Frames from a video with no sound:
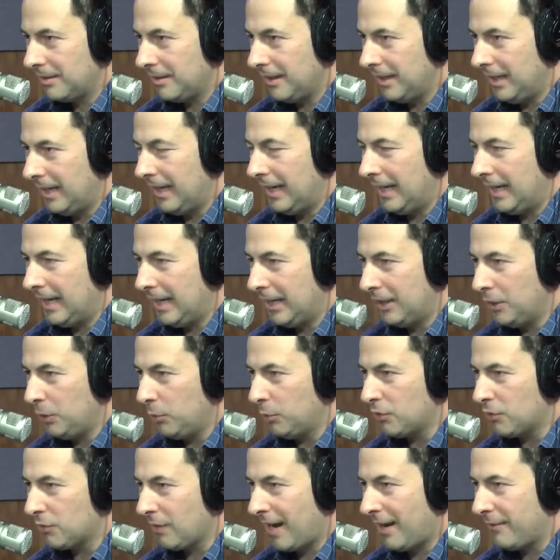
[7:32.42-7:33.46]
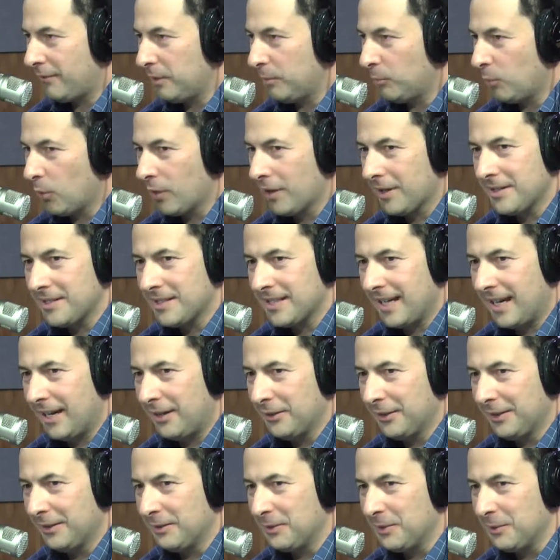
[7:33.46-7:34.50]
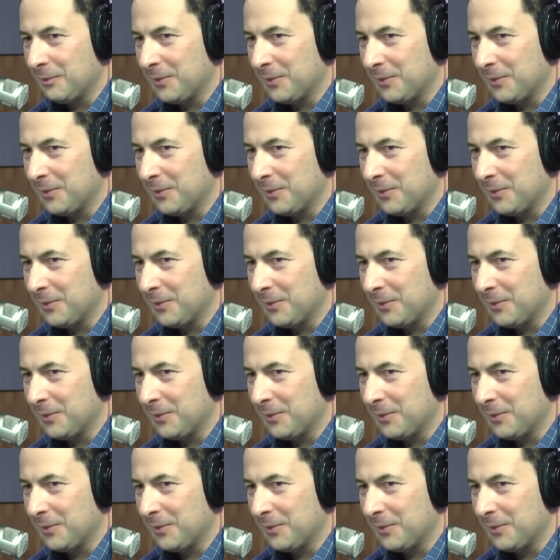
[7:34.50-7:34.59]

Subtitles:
And you would drive into Morgantown to get to